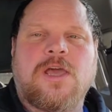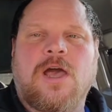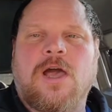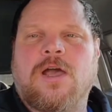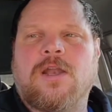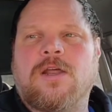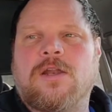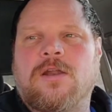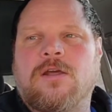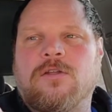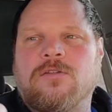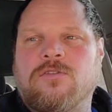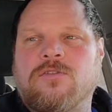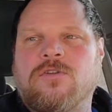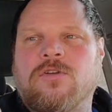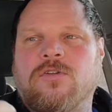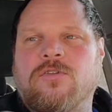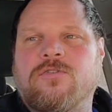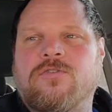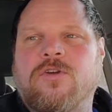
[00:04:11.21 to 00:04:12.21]
on and it
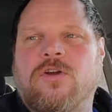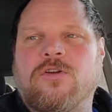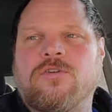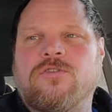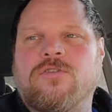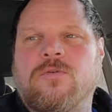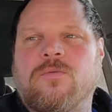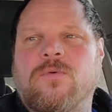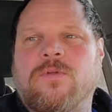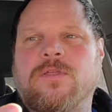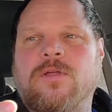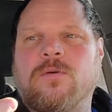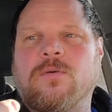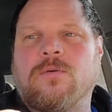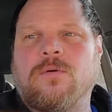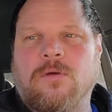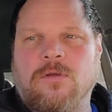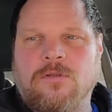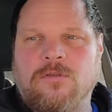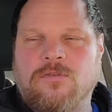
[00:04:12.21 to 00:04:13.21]
still starts it with
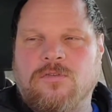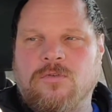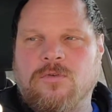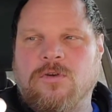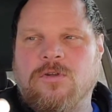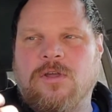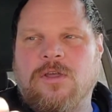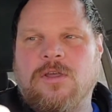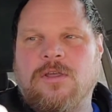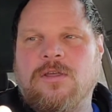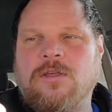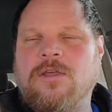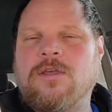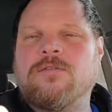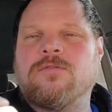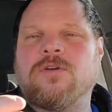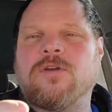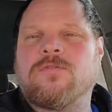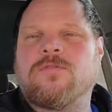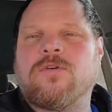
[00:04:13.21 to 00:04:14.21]

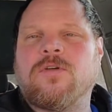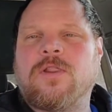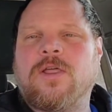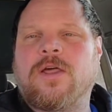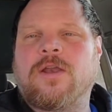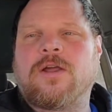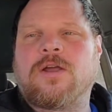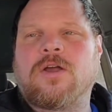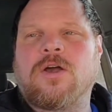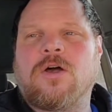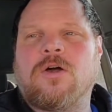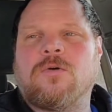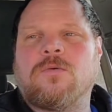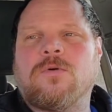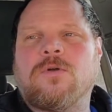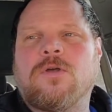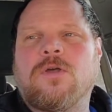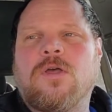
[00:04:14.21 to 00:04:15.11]
even if you let it go.